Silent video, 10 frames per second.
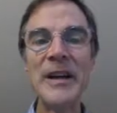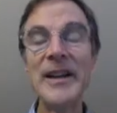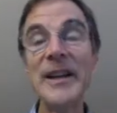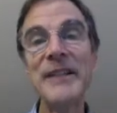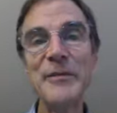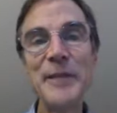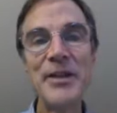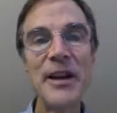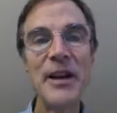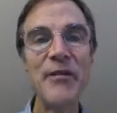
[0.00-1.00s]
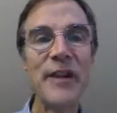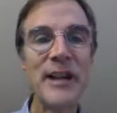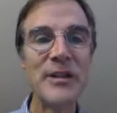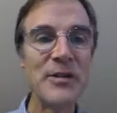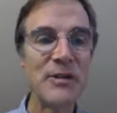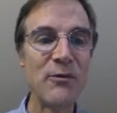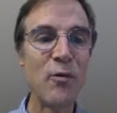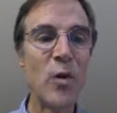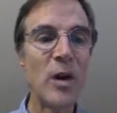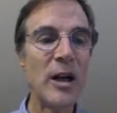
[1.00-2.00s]
that gives me scale factors of
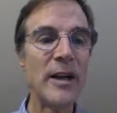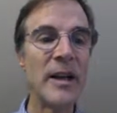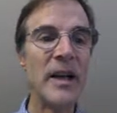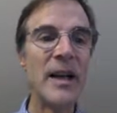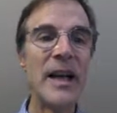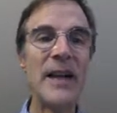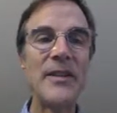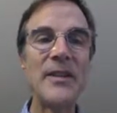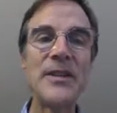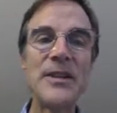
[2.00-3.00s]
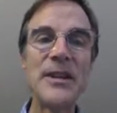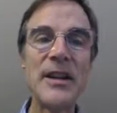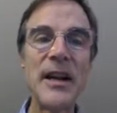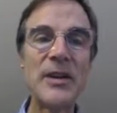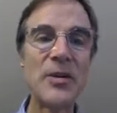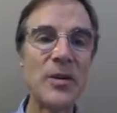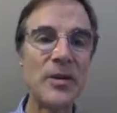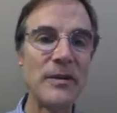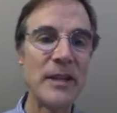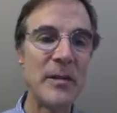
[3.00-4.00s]
1, and this is the
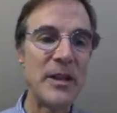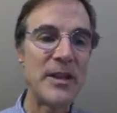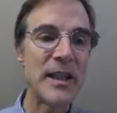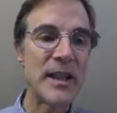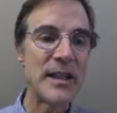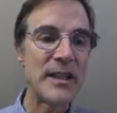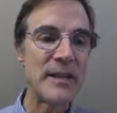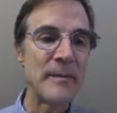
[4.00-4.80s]
natural image size,